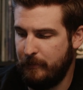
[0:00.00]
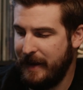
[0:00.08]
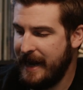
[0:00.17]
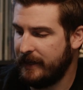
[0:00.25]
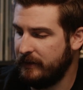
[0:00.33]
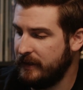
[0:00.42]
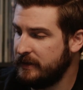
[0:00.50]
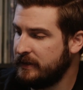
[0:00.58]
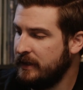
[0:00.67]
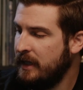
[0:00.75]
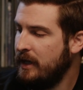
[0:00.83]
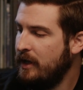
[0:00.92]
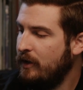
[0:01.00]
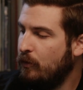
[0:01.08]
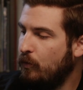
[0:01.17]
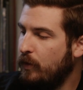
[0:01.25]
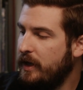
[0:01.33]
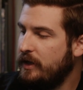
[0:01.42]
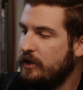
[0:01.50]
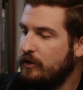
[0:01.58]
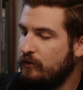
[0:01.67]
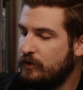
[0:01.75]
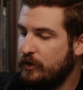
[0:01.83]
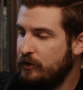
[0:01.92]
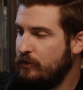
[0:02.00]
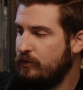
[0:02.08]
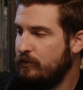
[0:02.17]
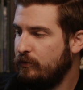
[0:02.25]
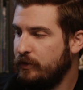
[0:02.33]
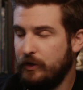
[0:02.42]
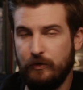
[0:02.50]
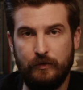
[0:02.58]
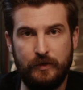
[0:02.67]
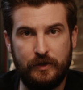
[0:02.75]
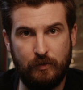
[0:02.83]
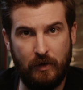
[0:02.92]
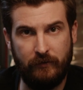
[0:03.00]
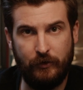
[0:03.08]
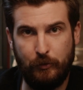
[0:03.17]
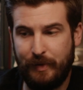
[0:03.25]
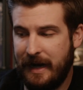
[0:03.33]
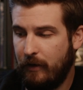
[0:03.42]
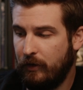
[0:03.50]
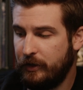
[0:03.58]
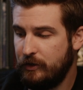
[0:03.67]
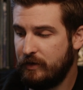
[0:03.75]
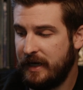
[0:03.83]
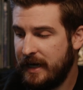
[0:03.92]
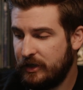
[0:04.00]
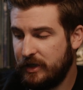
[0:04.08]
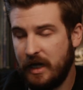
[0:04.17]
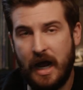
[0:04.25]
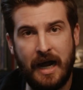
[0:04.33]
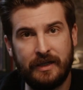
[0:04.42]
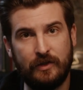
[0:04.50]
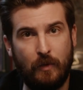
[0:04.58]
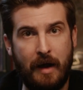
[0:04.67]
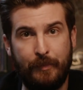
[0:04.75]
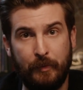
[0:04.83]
the back of this, when you do use 12 volt power, you can actually hot swap